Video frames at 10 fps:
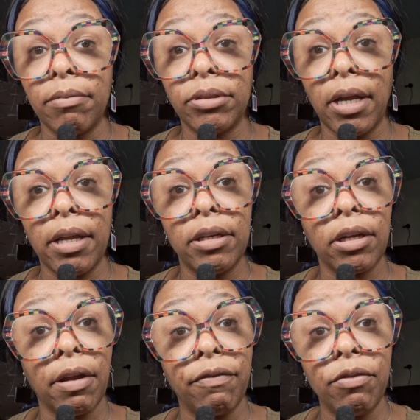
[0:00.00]
Say,
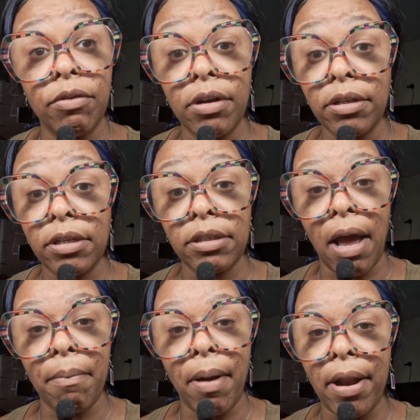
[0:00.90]
look, if you cook this,
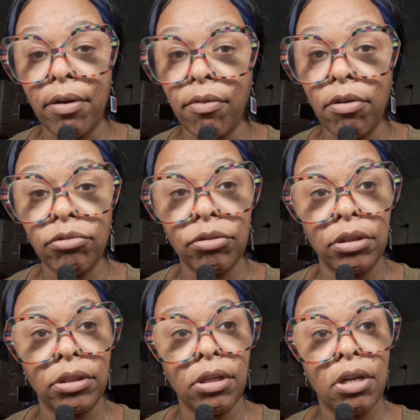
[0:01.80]
I'll buy the
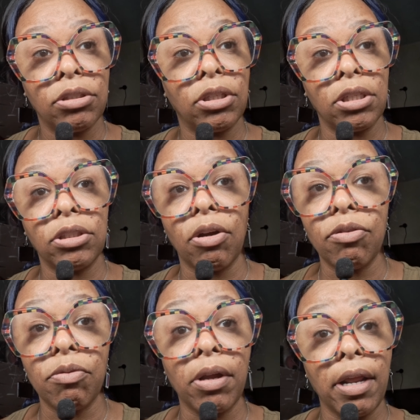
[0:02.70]
groceries just so
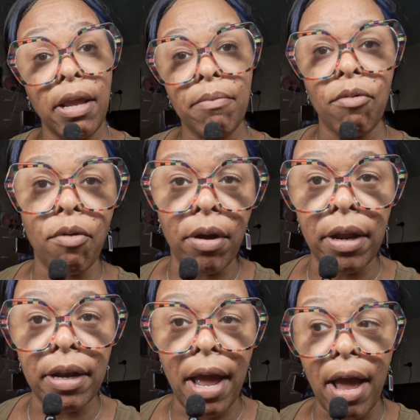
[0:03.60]
you can eat more
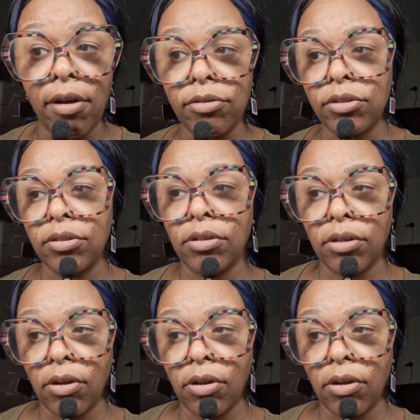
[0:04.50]
in the house.